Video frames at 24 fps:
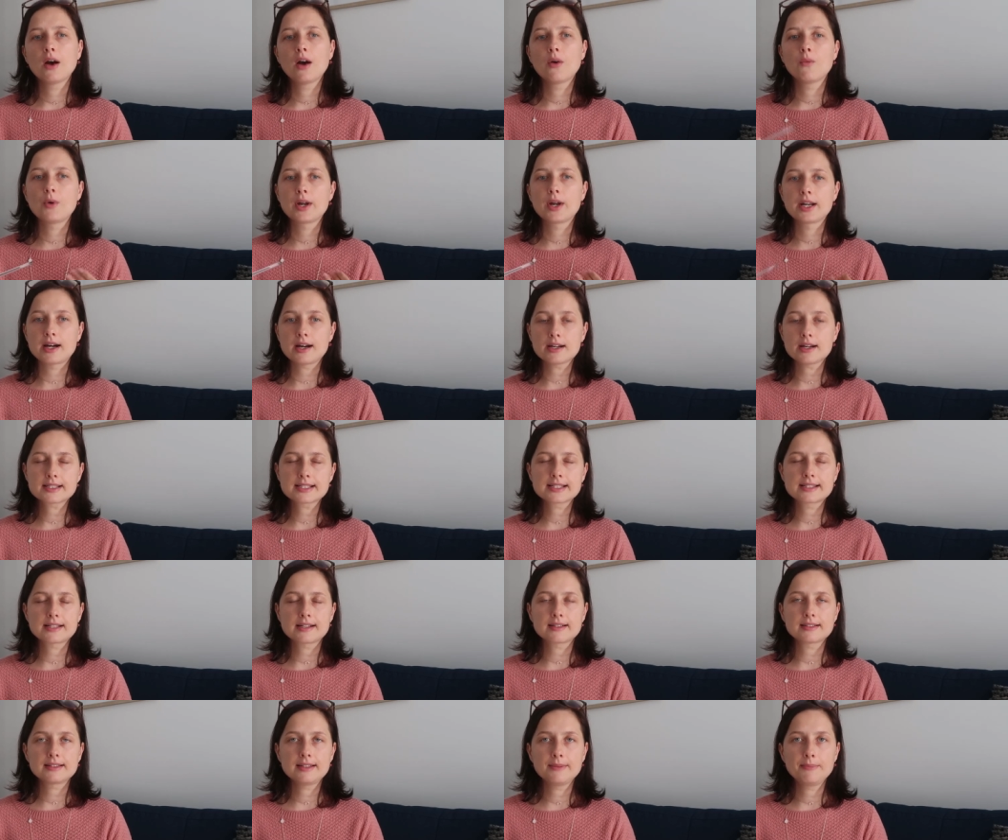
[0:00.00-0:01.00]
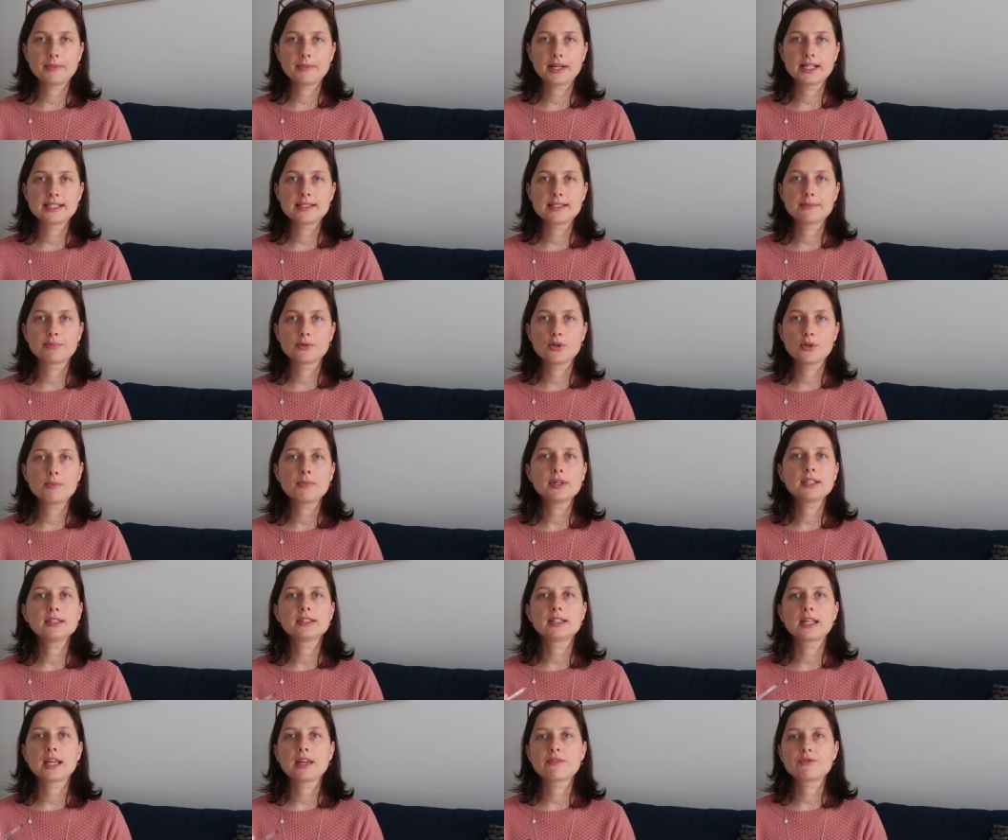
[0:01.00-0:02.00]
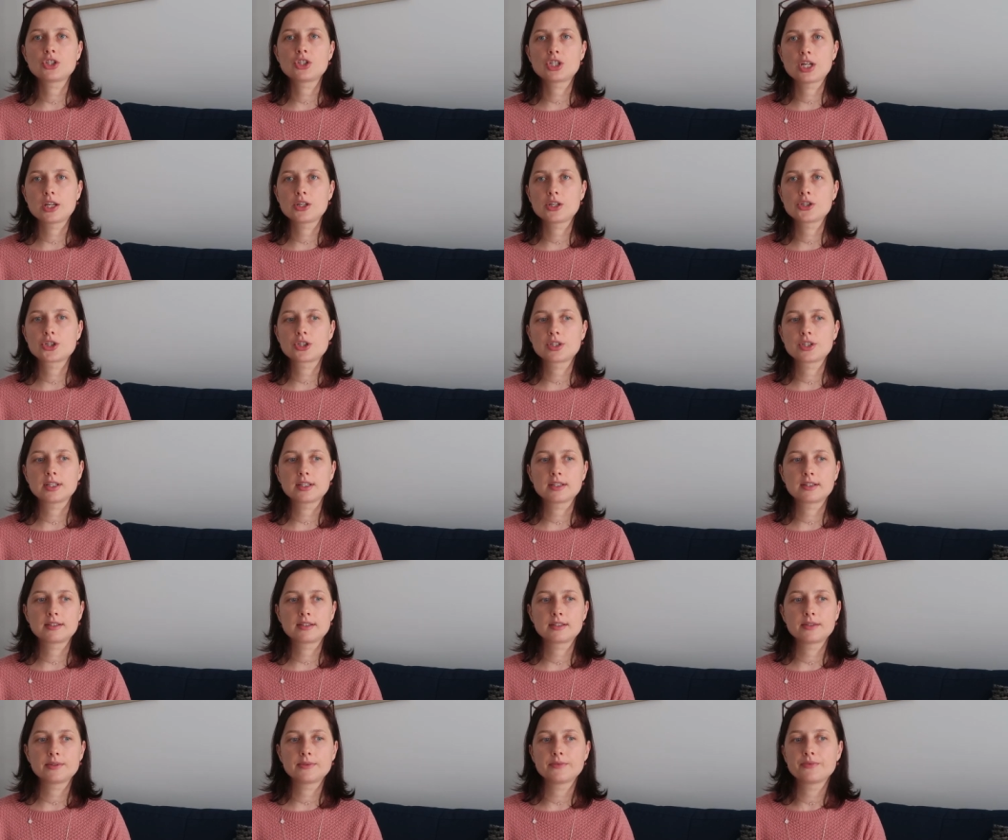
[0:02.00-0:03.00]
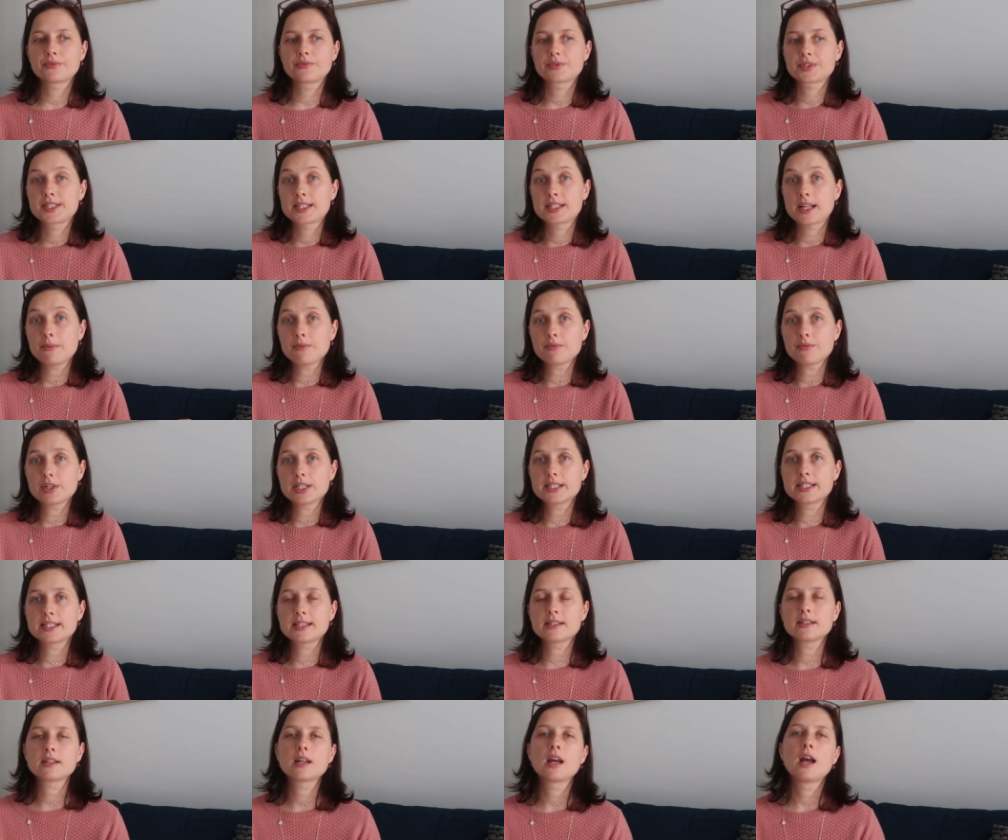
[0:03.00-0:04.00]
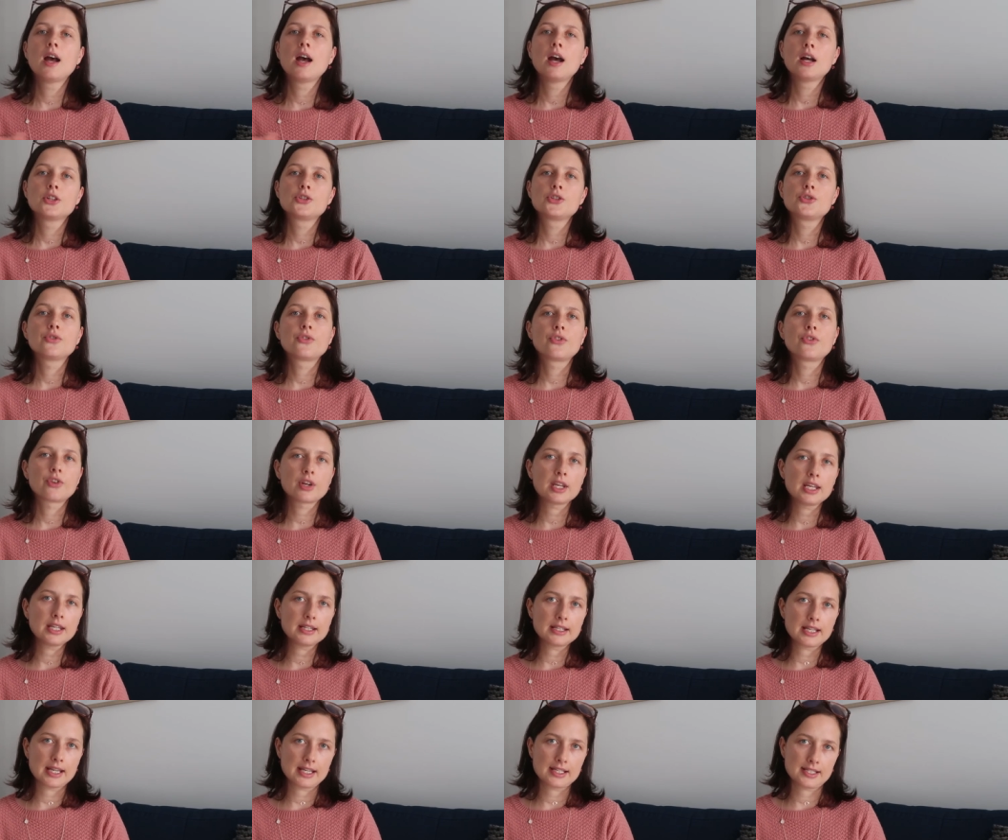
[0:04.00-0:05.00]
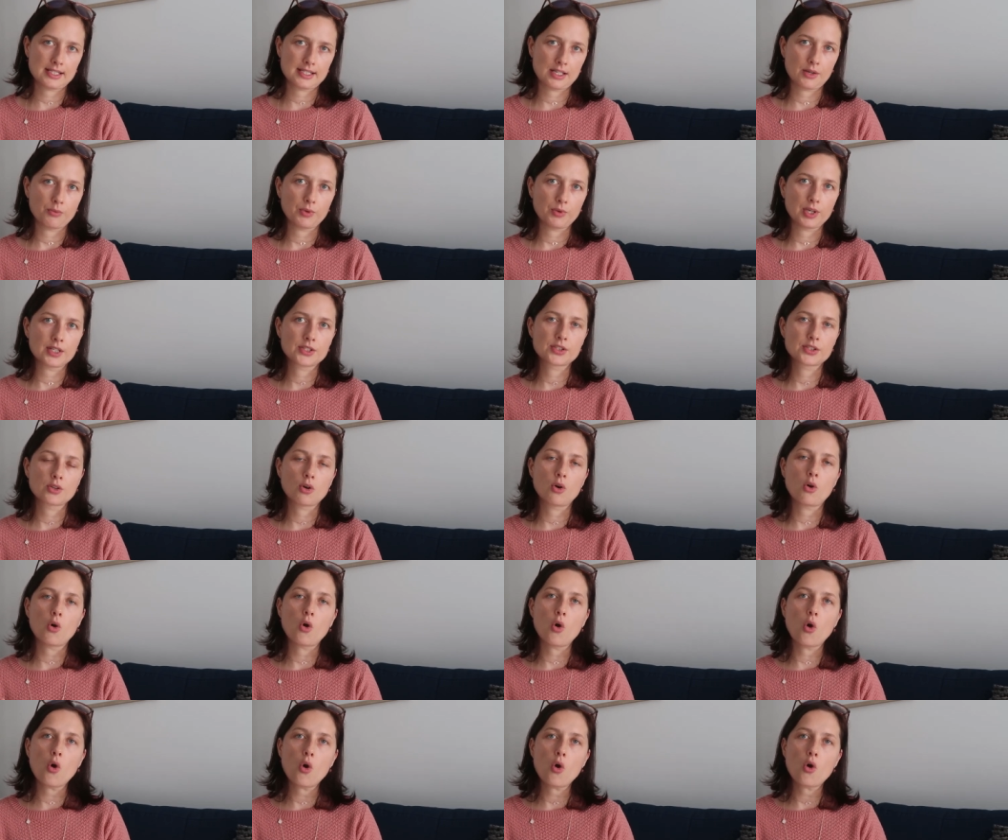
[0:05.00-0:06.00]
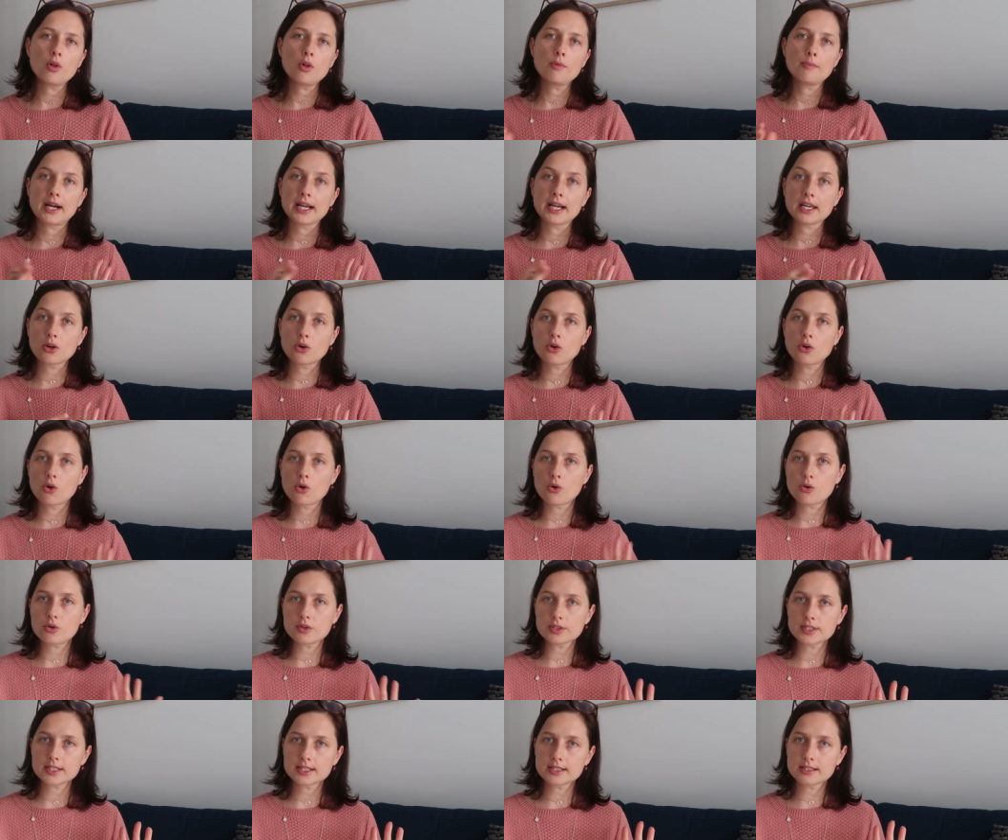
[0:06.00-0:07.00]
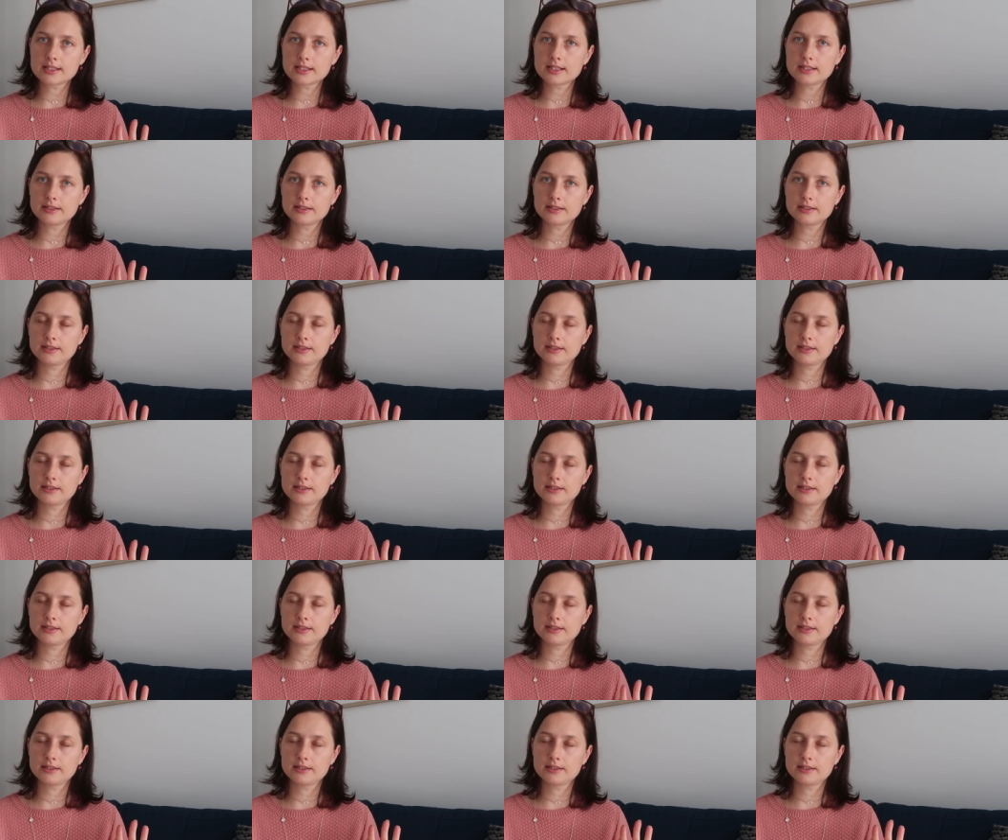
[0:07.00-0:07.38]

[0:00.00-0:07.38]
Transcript: When I started my diploma, they've changed it for some reason to three days a week. So all my course